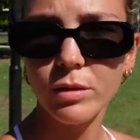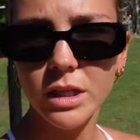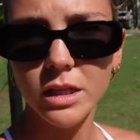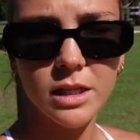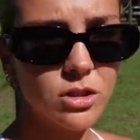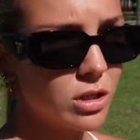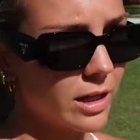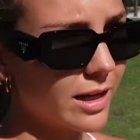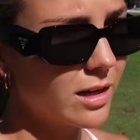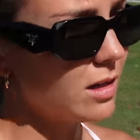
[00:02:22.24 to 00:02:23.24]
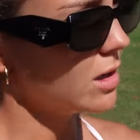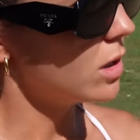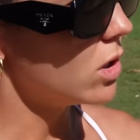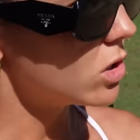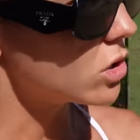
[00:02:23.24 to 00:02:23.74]
we literally
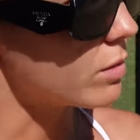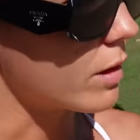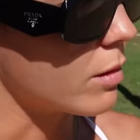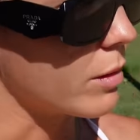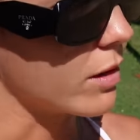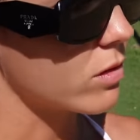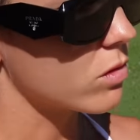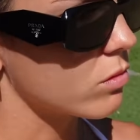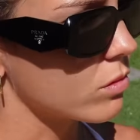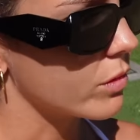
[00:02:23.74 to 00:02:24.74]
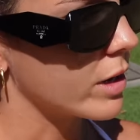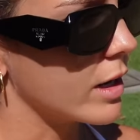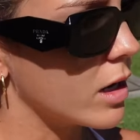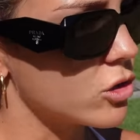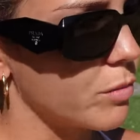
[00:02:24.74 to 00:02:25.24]
just went on about a
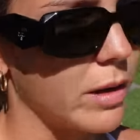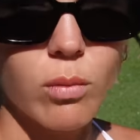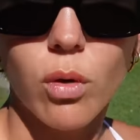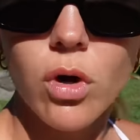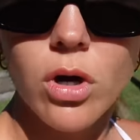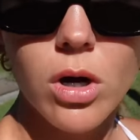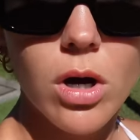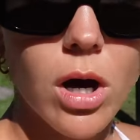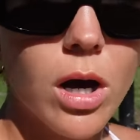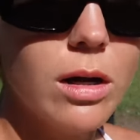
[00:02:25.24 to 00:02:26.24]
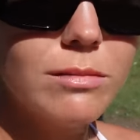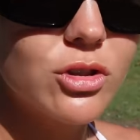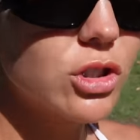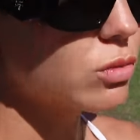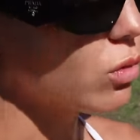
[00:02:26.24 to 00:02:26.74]
300 metre walk just to